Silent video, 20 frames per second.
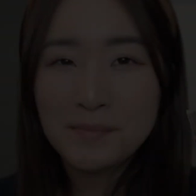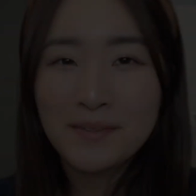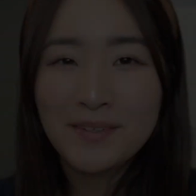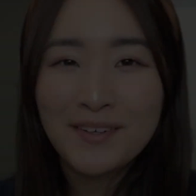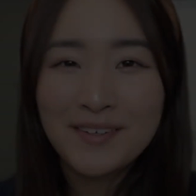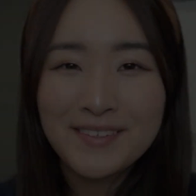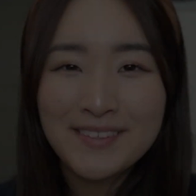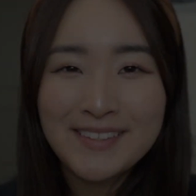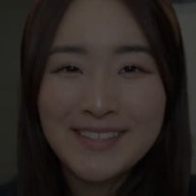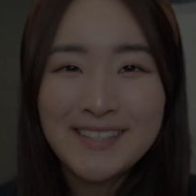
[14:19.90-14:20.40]
but
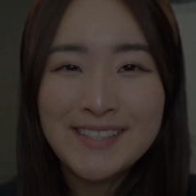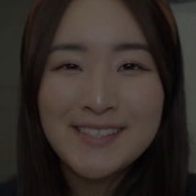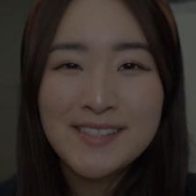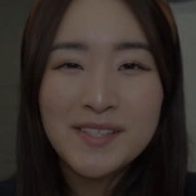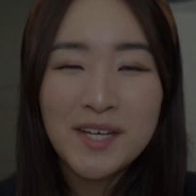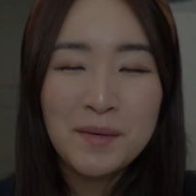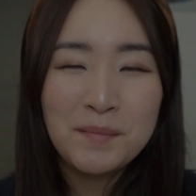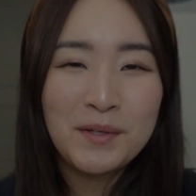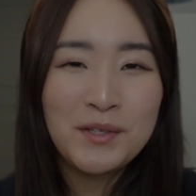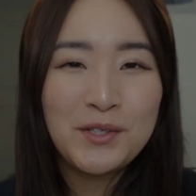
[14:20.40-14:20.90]
not least,
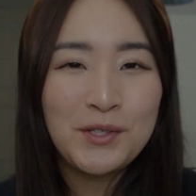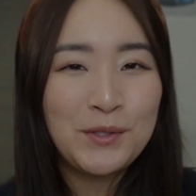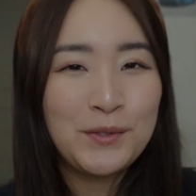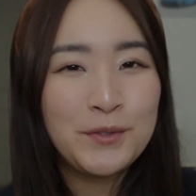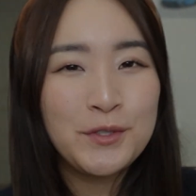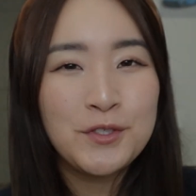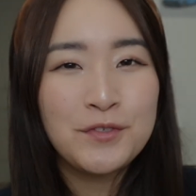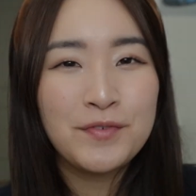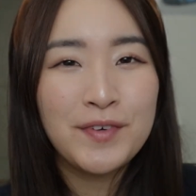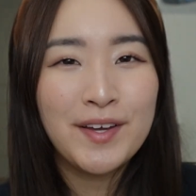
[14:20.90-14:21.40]
I'm a
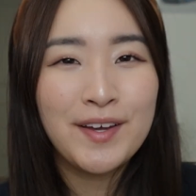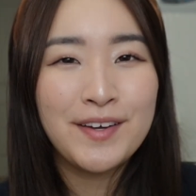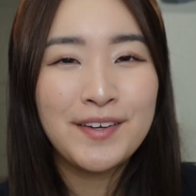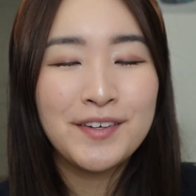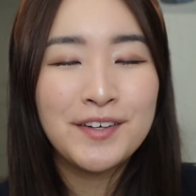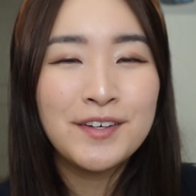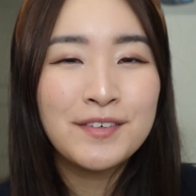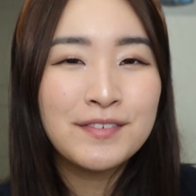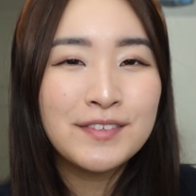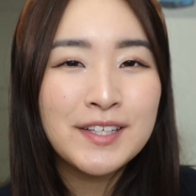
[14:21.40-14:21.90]
huge fan
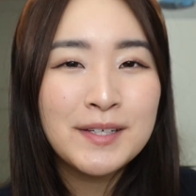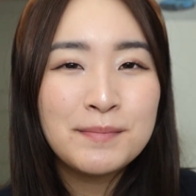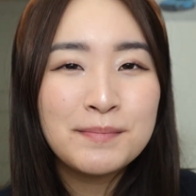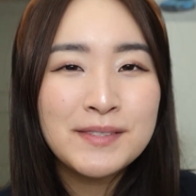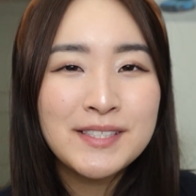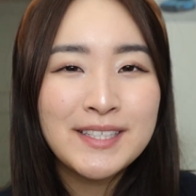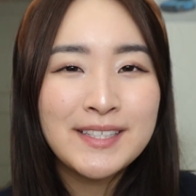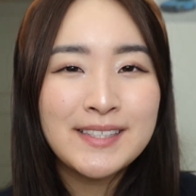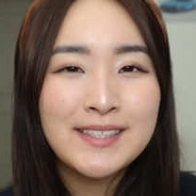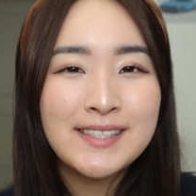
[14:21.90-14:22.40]
of lip
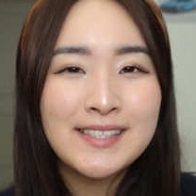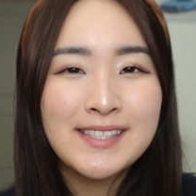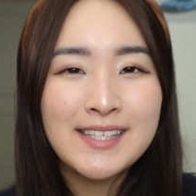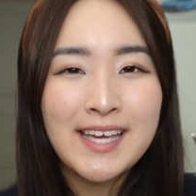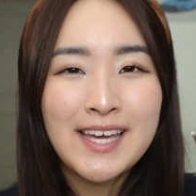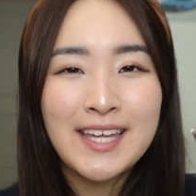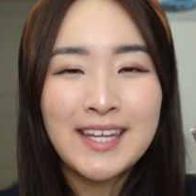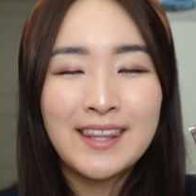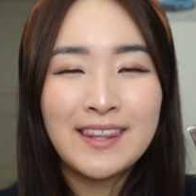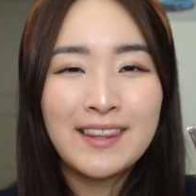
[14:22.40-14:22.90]
tints
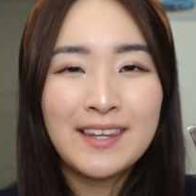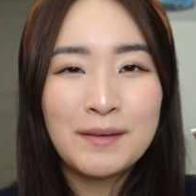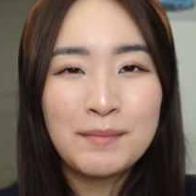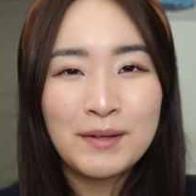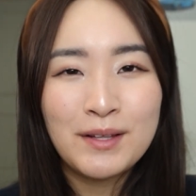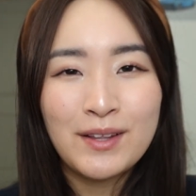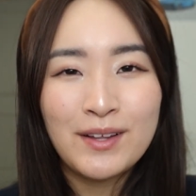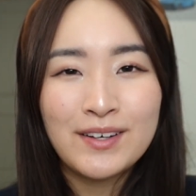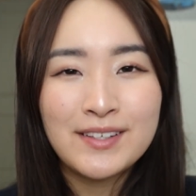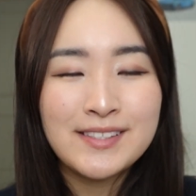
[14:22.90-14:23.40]
and lip
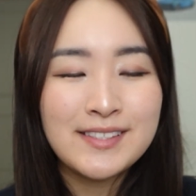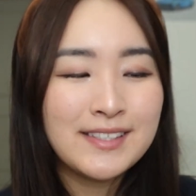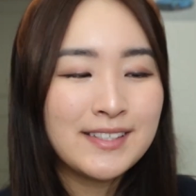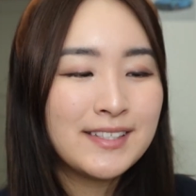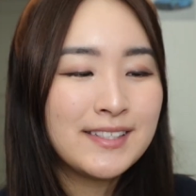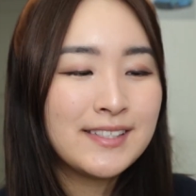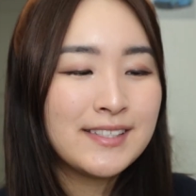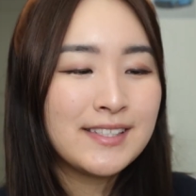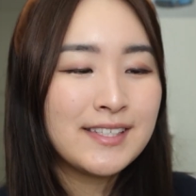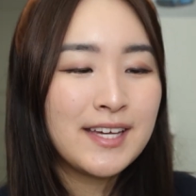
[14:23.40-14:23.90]

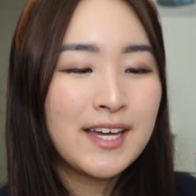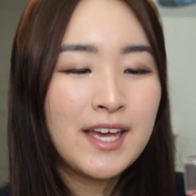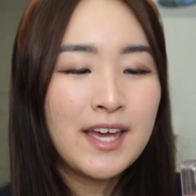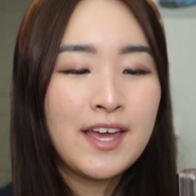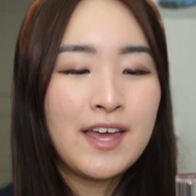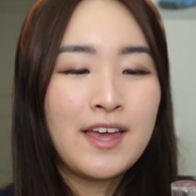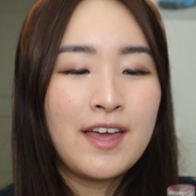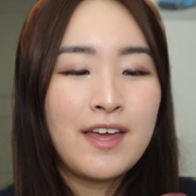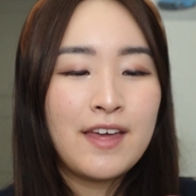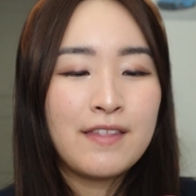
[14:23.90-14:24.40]
glosses.
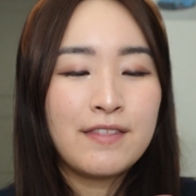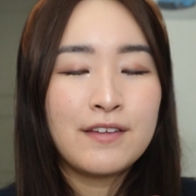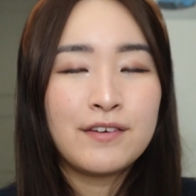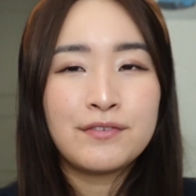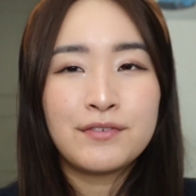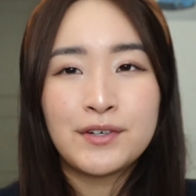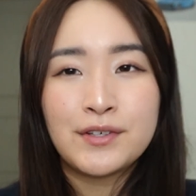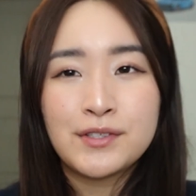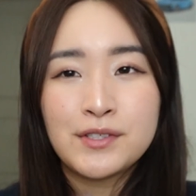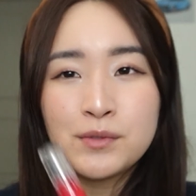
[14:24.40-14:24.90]
The
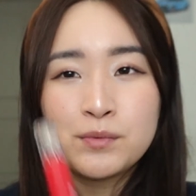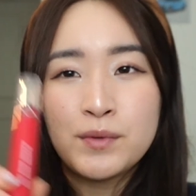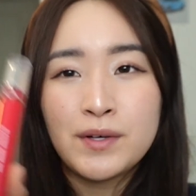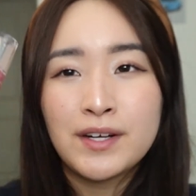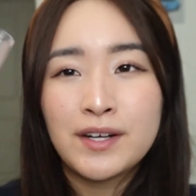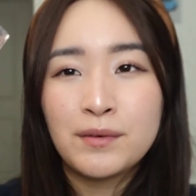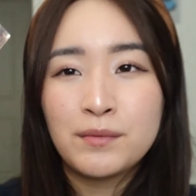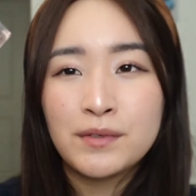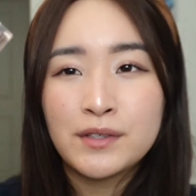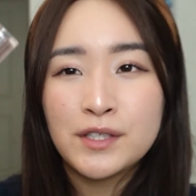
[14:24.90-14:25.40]
first one
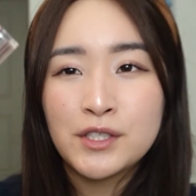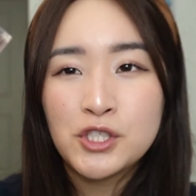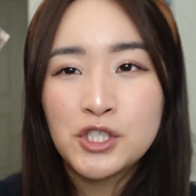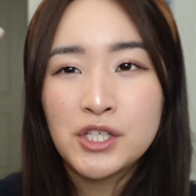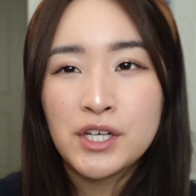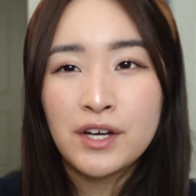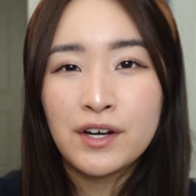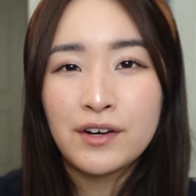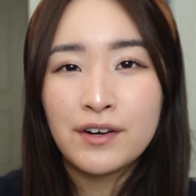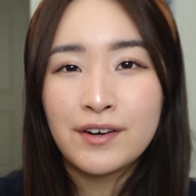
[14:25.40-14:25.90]
I want to
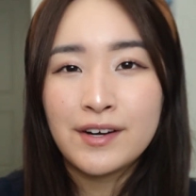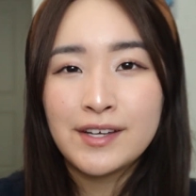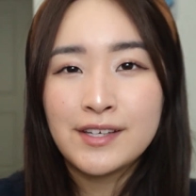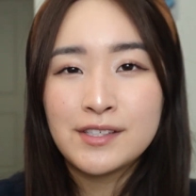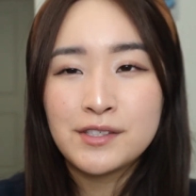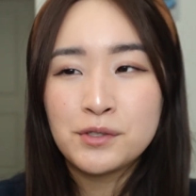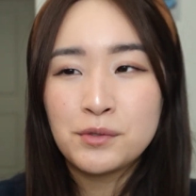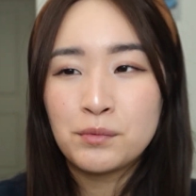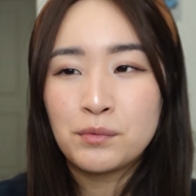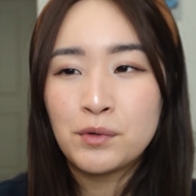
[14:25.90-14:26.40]
share
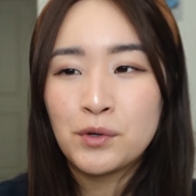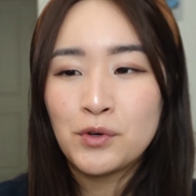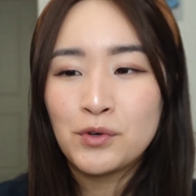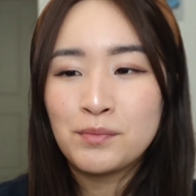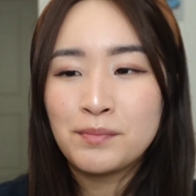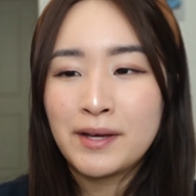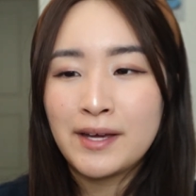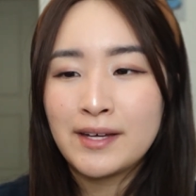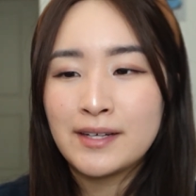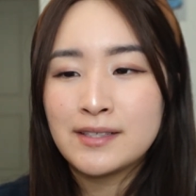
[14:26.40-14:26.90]
is the
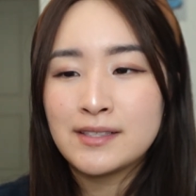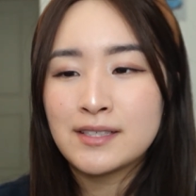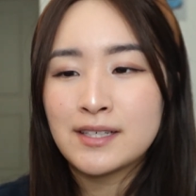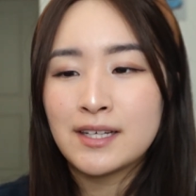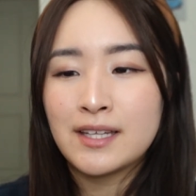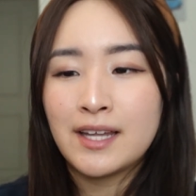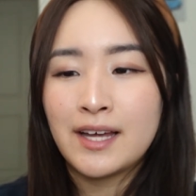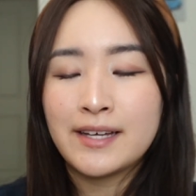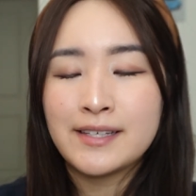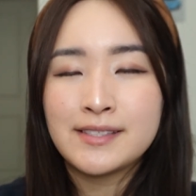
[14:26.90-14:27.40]
Rodin
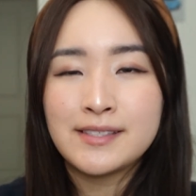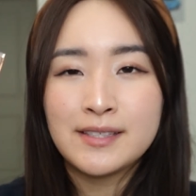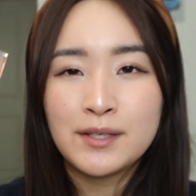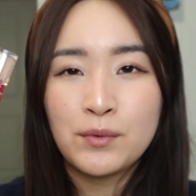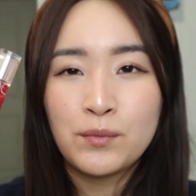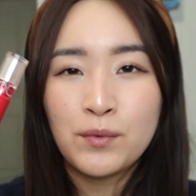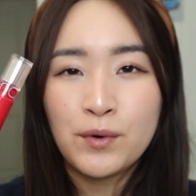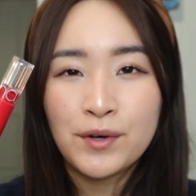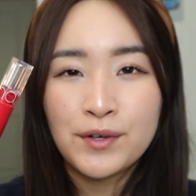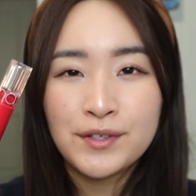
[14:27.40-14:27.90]
Glasting
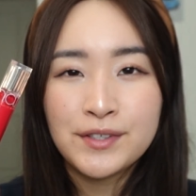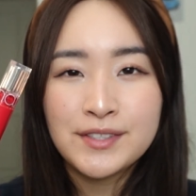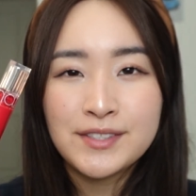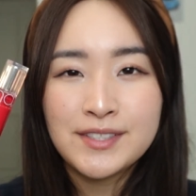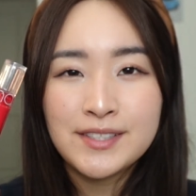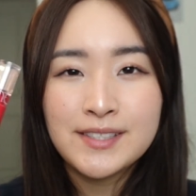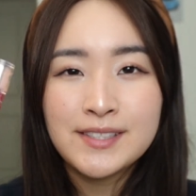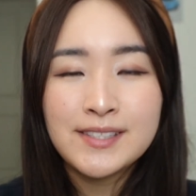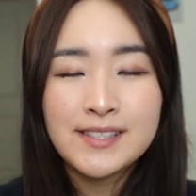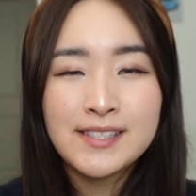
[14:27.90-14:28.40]
Water
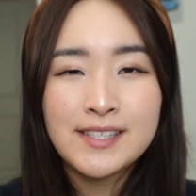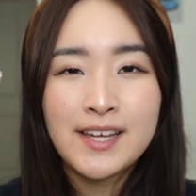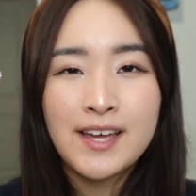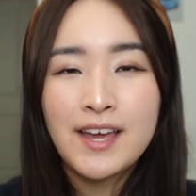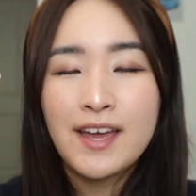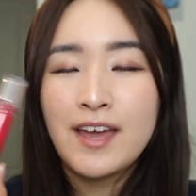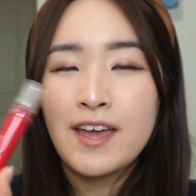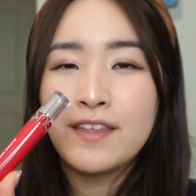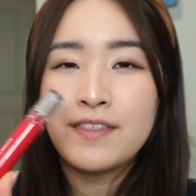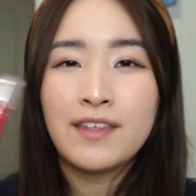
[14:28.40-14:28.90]
Tints.
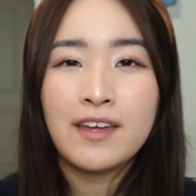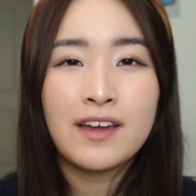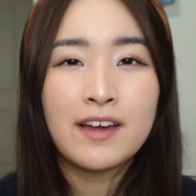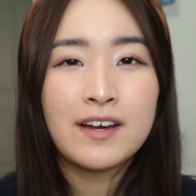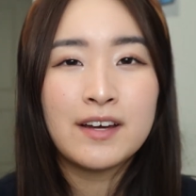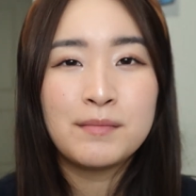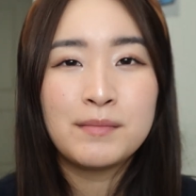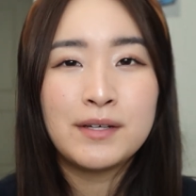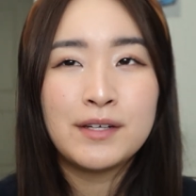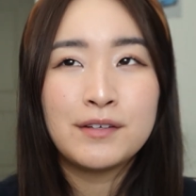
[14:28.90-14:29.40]
They
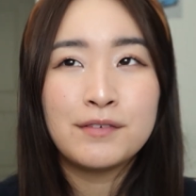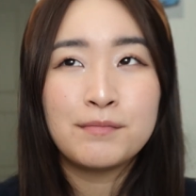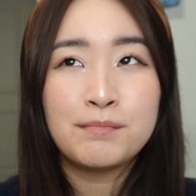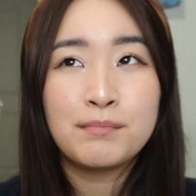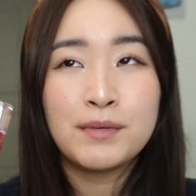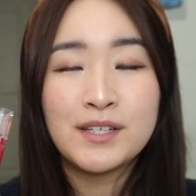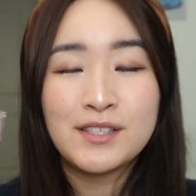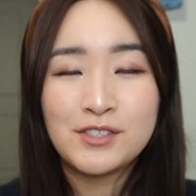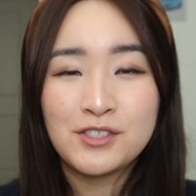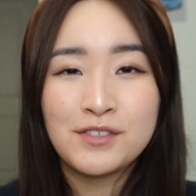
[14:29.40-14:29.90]
come in a
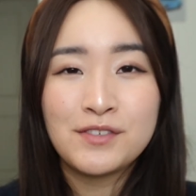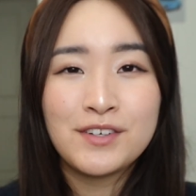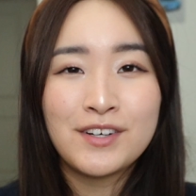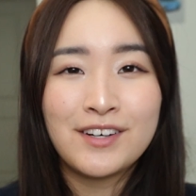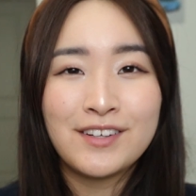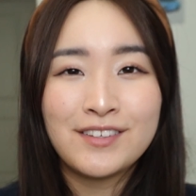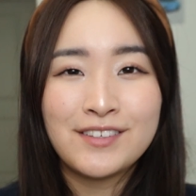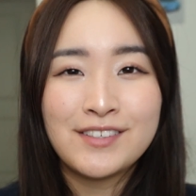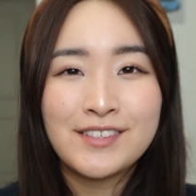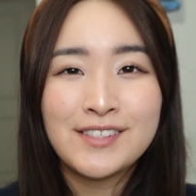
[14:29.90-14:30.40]
bunch of
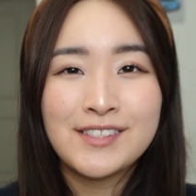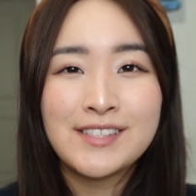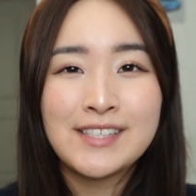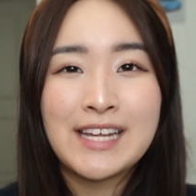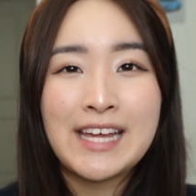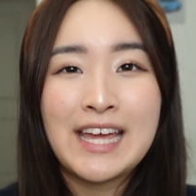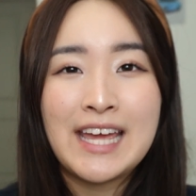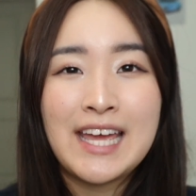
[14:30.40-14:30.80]
colors,